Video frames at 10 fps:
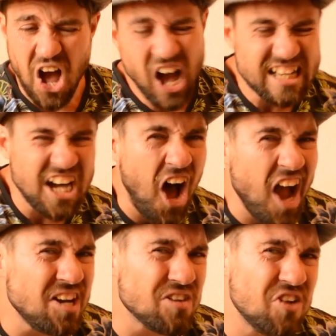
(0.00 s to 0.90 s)
I
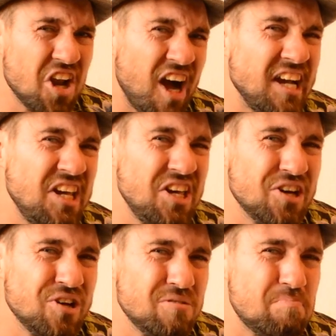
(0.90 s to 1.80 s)
kind of like
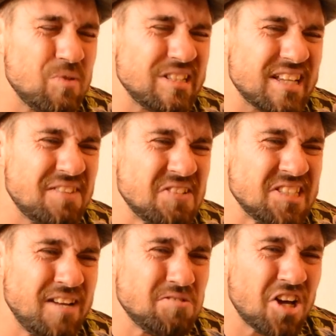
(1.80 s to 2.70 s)
you, but at the
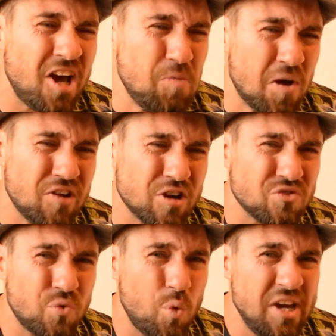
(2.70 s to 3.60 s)
same time, you have a lot
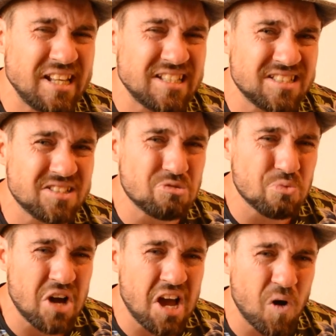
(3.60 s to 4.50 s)
of weaknesses as
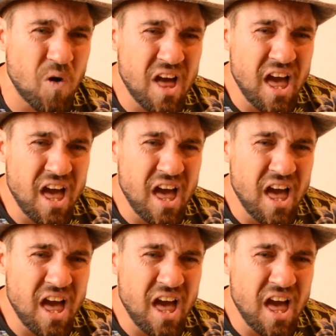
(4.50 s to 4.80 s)
well.